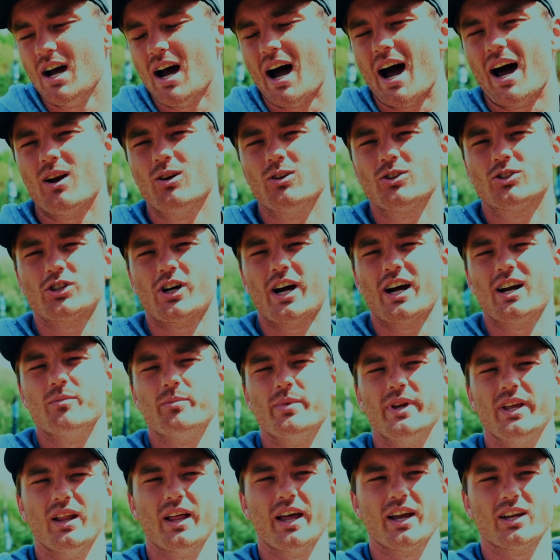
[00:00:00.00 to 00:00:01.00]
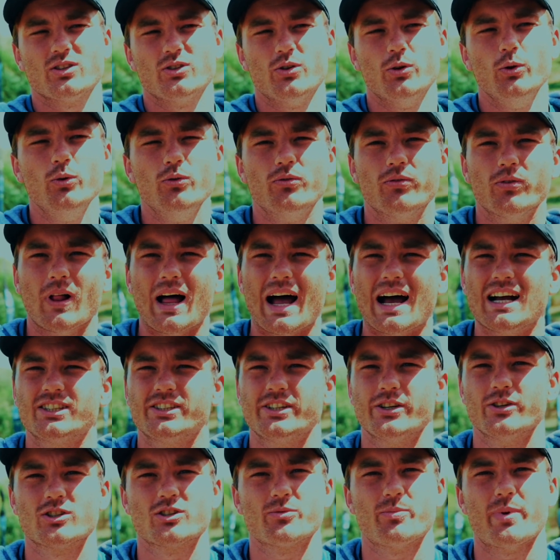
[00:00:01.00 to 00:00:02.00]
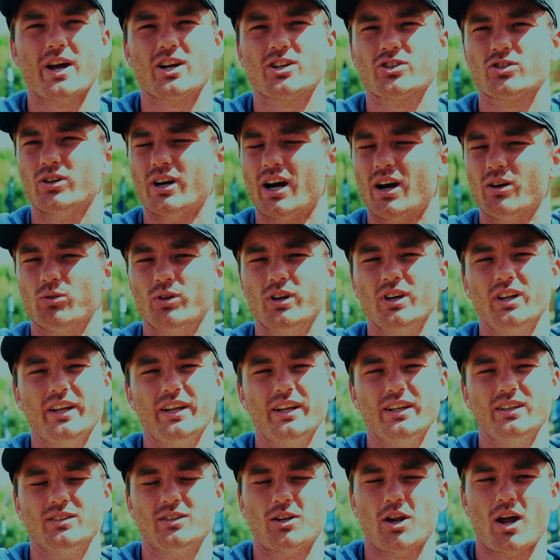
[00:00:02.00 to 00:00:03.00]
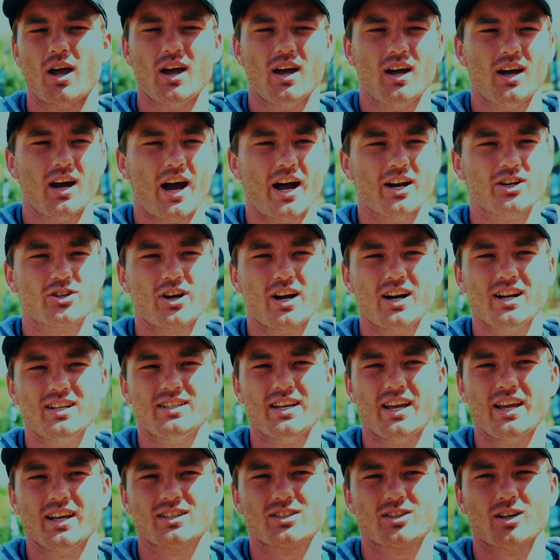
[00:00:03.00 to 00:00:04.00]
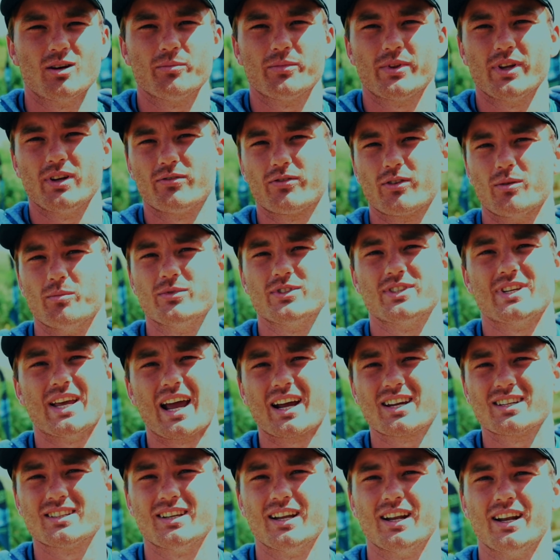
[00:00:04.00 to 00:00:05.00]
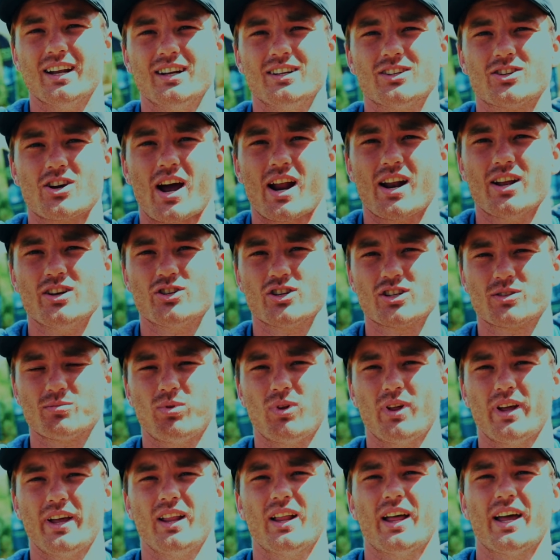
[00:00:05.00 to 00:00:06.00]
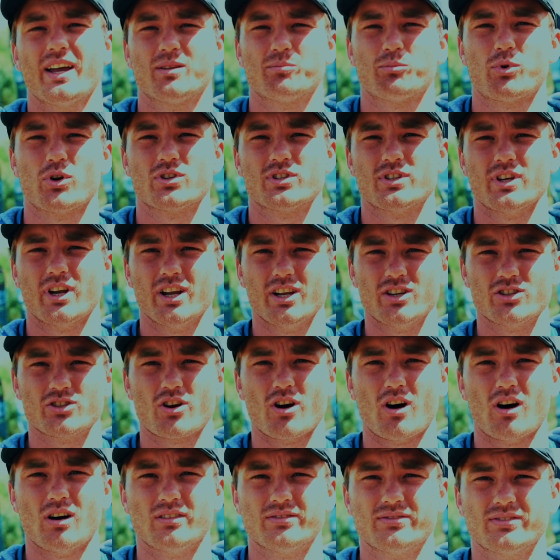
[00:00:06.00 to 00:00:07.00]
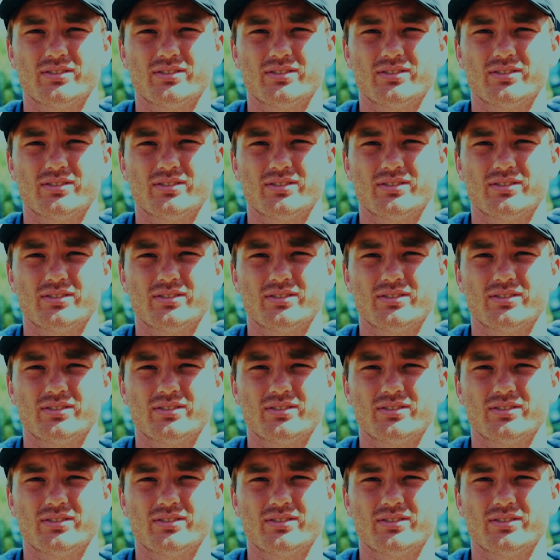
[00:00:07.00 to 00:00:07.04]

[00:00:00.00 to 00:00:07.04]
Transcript: I don't try to be like too flashy or special. I try to take something from Sexton and try to just play like percentage golf.